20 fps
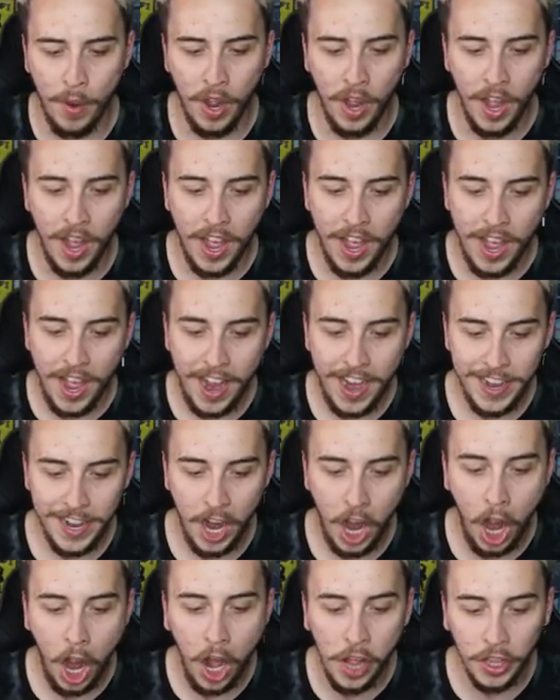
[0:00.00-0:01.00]
A
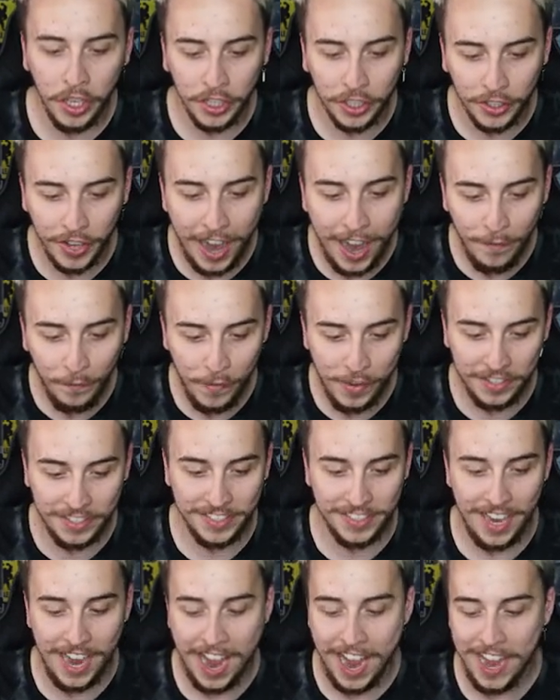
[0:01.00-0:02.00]
holographic
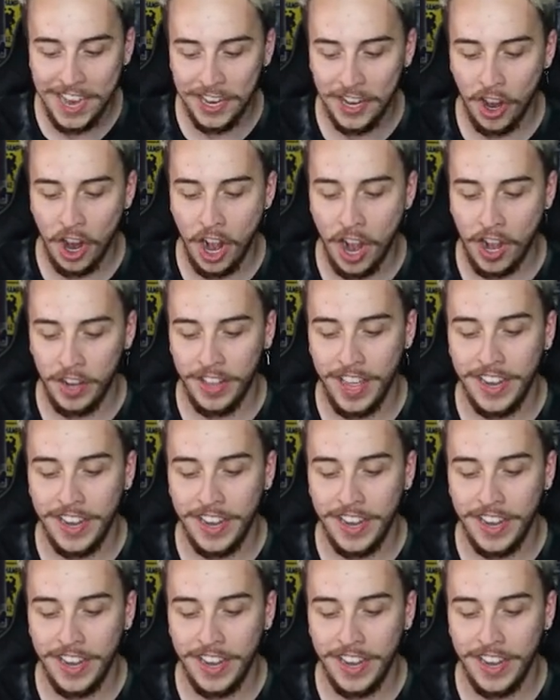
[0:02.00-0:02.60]
Zygarde.